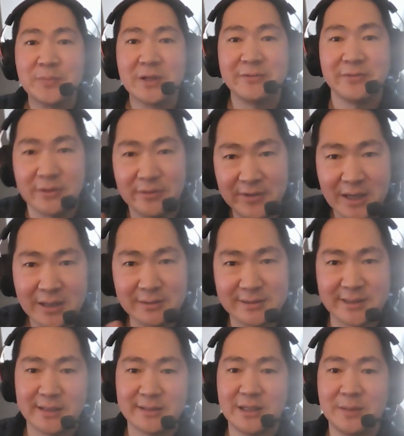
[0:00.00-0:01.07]
for the final
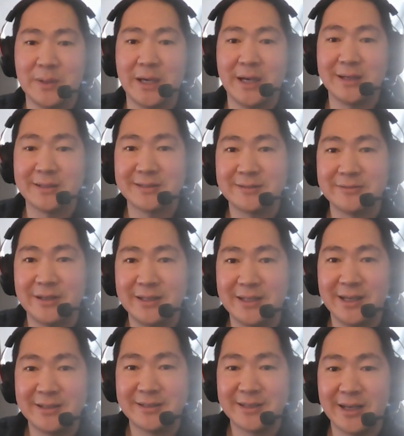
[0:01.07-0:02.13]
sanity pass, right?
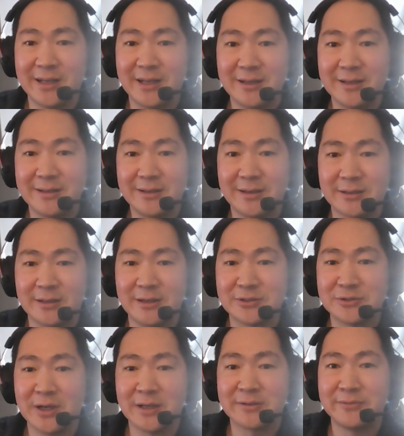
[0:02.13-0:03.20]
And get a
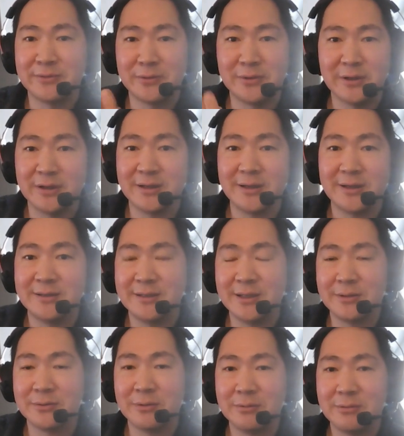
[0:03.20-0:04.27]
contract for
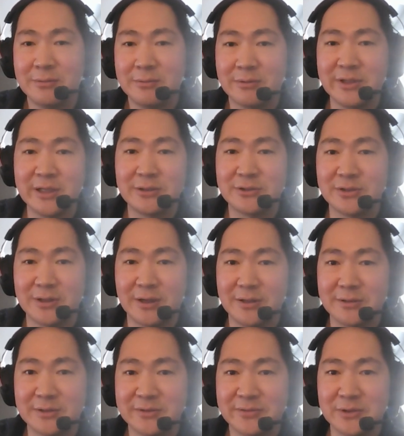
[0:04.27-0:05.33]

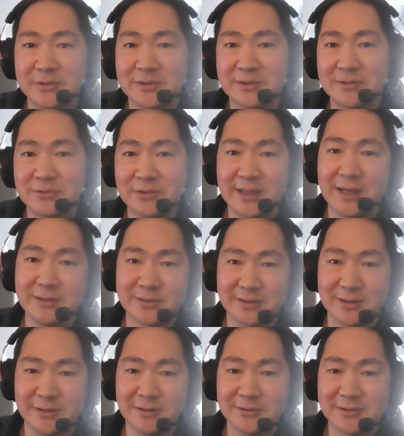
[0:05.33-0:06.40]
$300 versus
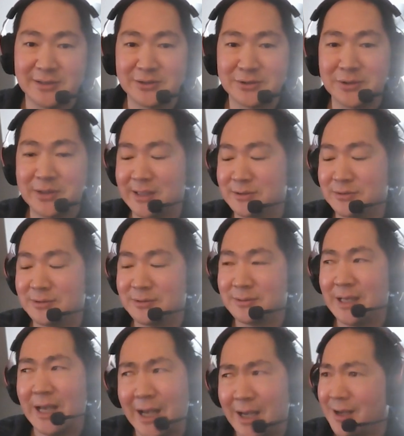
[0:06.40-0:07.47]
$3,000? And the short answer is
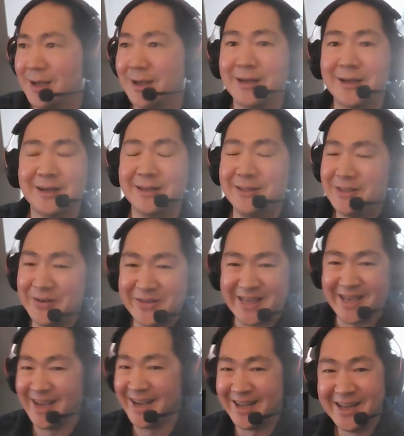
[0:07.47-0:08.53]
yeah, you
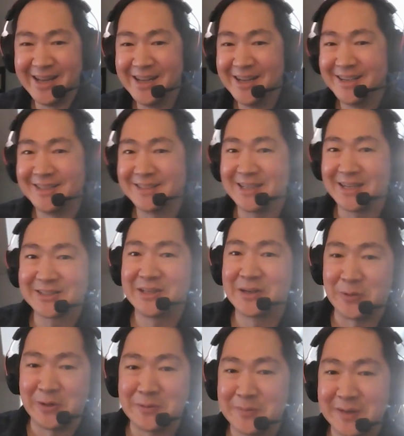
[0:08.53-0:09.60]
can. It's actually
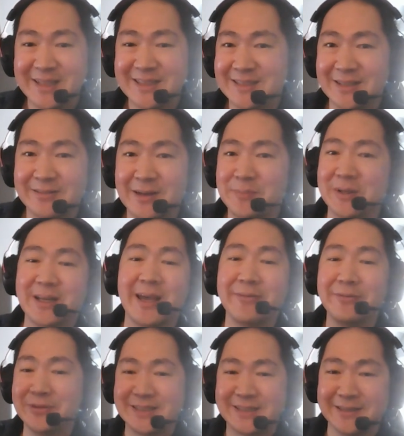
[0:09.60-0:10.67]
quite amazing, right? But
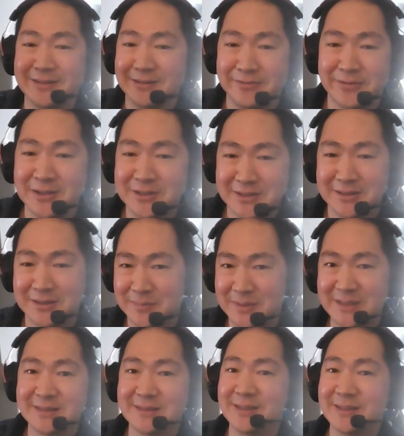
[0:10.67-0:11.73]
every single function in the
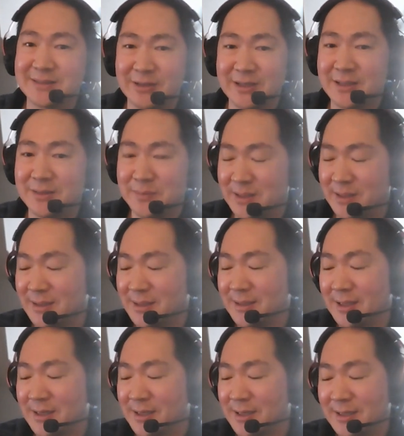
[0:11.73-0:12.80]
business, right, can be
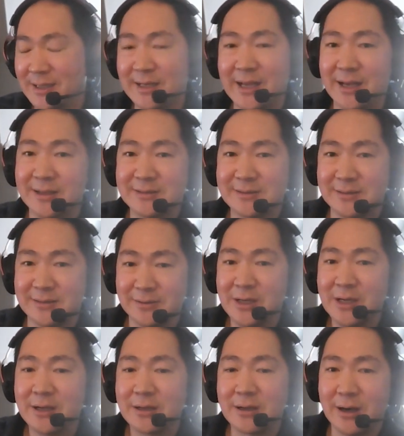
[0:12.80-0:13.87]
enhanced. So
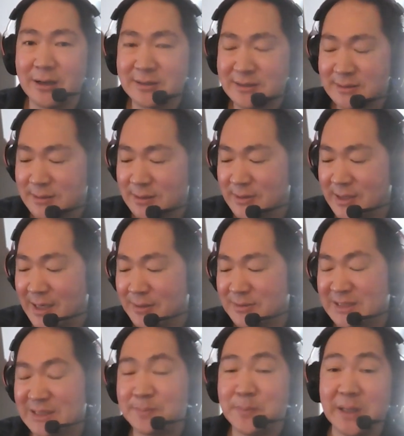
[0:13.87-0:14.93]
costs go down,
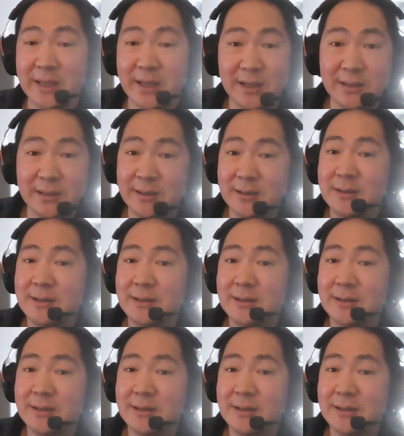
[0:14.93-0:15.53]
speed